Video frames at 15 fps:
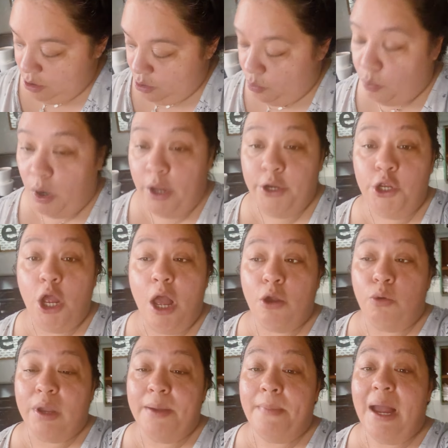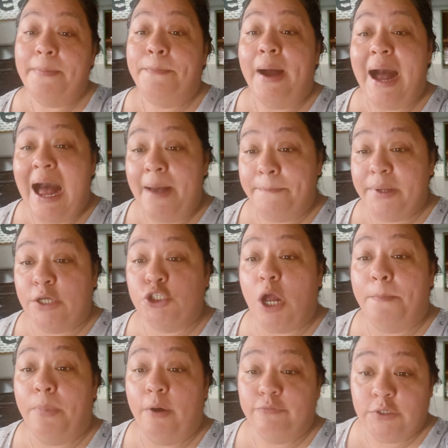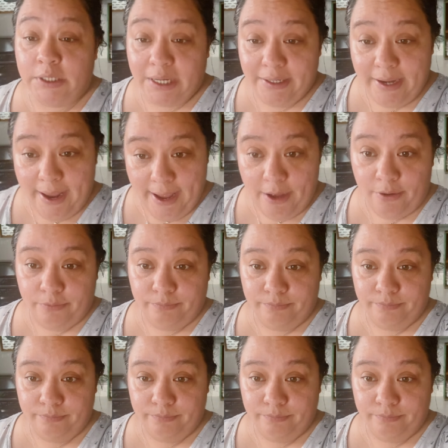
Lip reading: One of y'all go get my pot because y'all both took it down.